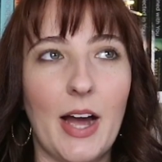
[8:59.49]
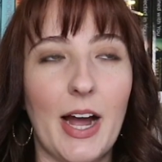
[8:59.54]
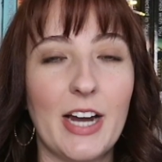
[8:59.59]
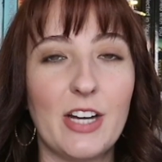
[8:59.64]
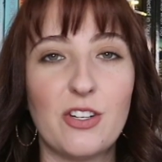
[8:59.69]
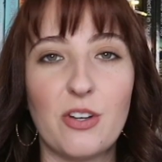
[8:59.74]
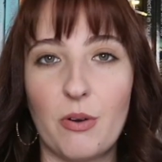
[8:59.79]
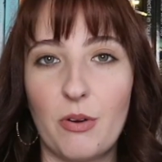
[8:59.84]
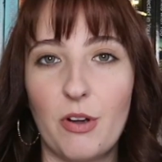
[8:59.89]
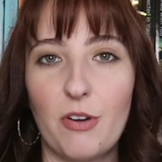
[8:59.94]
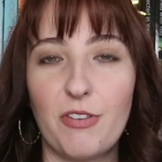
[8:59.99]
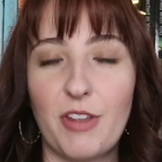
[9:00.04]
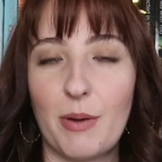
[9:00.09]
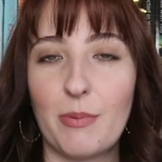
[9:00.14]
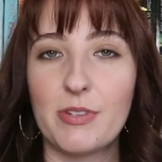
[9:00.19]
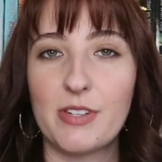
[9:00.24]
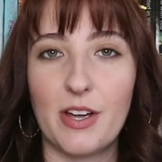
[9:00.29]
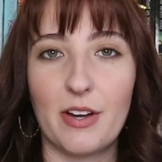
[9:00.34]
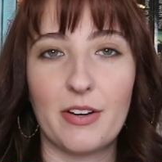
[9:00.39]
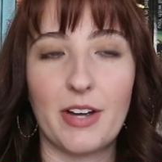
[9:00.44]
I don't know if that
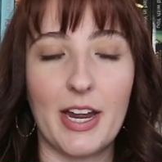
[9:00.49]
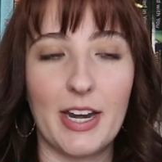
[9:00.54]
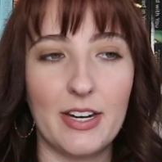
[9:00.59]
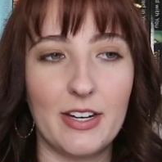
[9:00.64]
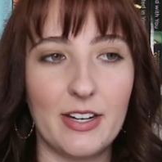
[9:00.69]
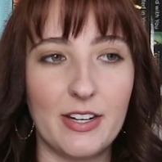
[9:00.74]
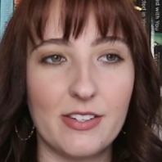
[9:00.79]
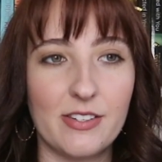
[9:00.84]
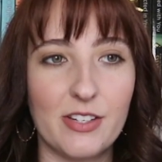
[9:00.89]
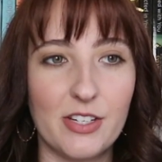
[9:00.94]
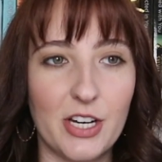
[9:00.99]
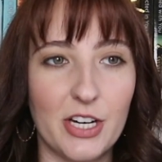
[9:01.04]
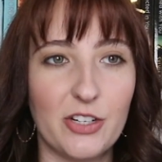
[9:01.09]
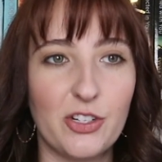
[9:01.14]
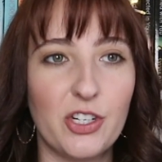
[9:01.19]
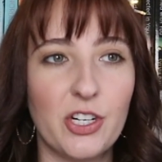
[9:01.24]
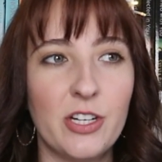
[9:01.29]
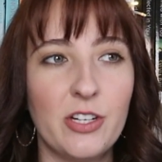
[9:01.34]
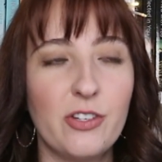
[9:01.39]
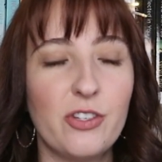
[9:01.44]
was Elle Kennedy's
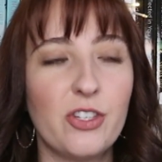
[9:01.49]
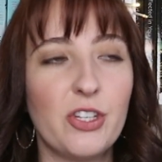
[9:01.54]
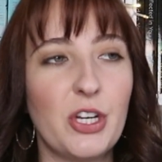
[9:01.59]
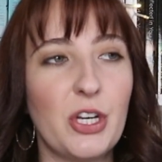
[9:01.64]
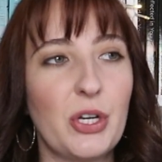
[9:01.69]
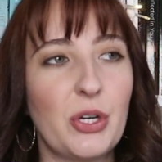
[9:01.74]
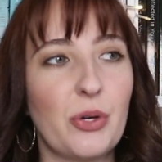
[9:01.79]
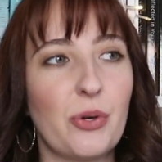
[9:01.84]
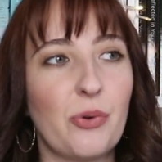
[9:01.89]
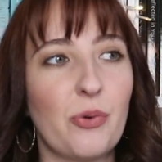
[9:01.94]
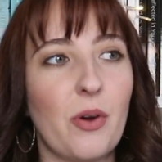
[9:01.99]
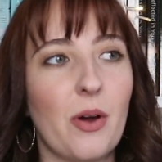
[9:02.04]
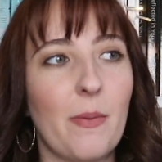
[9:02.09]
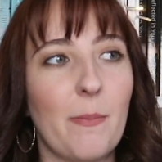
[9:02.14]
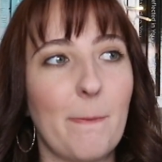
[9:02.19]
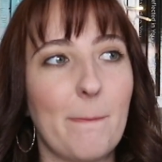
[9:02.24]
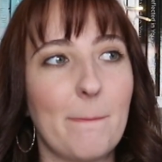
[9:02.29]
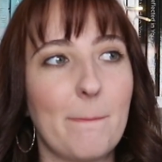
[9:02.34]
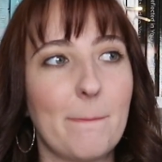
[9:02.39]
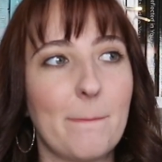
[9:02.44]
intention to
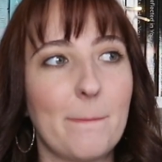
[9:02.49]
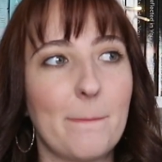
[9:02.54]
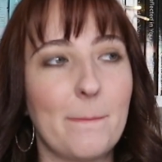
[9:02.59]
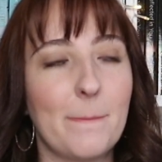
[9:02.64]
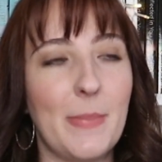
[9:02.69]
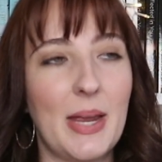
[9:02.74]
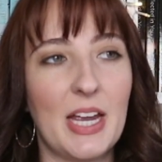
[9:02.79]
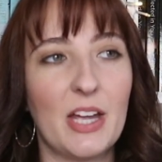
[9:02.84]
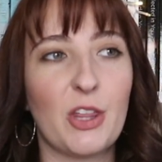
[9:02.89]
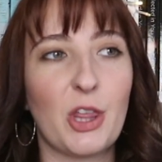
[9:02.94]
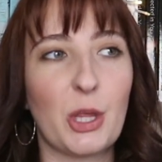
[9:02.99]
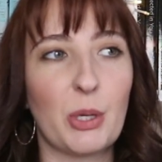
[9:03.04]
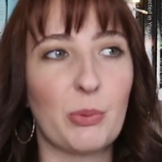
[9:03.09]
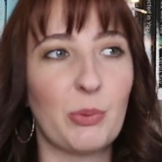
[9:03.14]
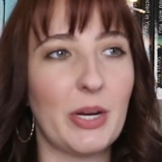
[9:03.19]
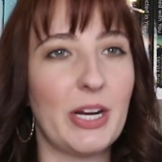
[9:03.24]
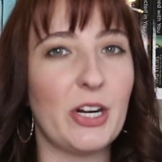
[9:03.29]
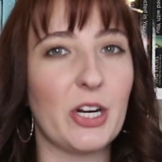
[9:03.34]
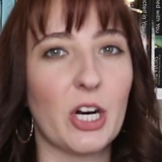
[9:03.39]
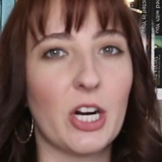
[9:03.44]
make the
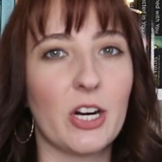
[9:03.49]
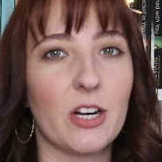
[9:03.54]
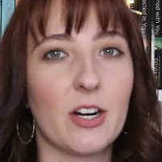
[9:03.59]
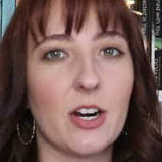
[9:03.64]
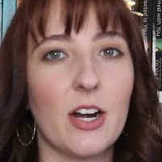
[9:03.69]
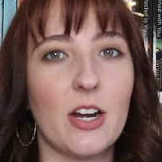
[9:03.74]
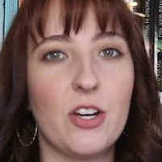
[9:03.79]
reader